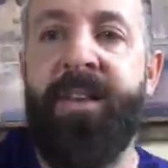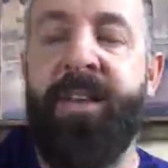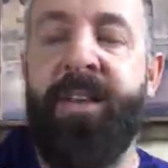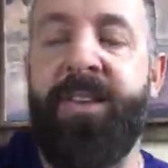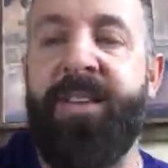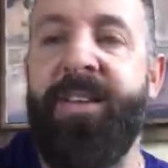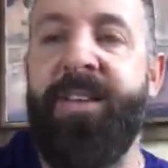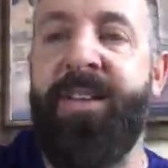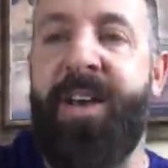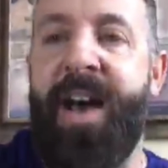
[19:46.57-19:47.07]

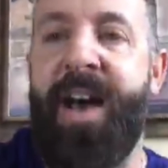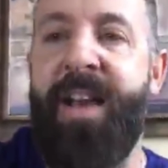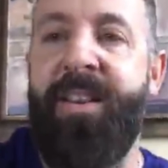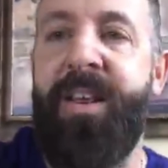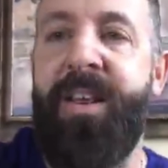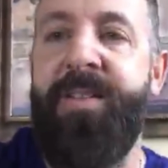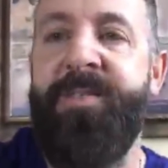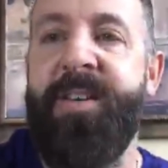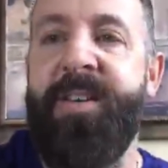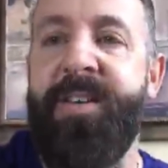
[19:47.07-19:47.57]
I
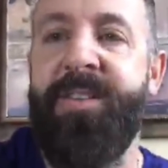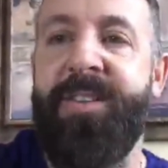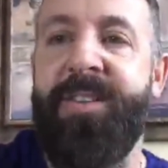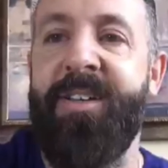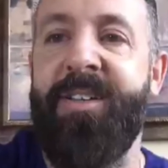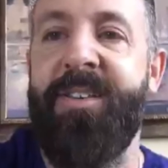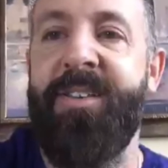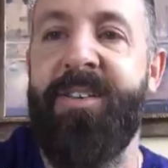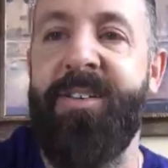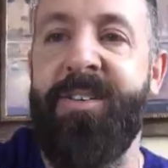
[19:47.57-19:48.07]
love
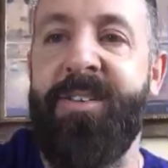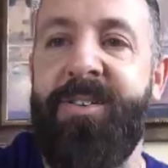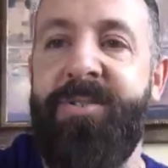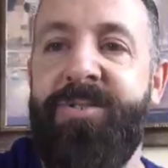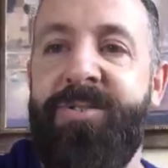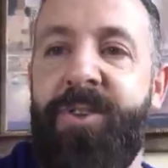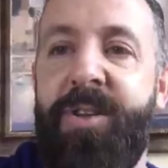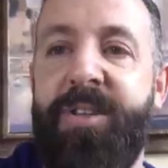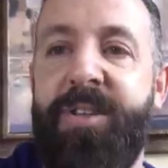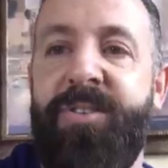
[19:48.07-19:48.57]

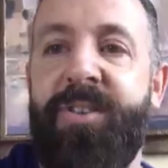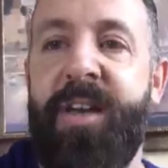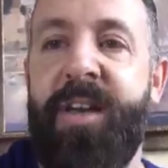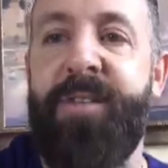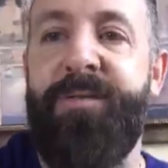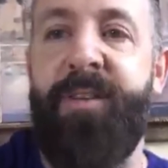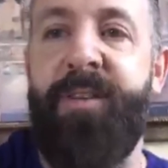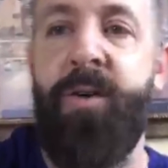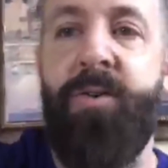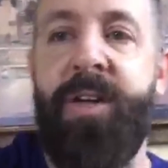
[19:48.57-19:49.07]
there's all these like
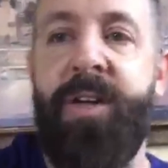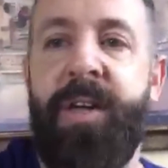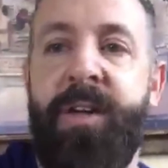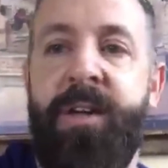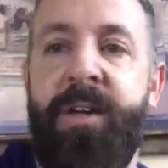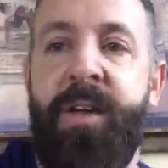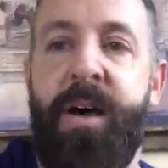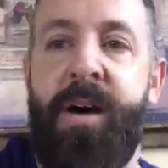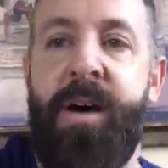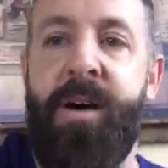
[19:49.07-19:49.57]

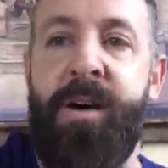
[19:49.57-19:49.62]
floating,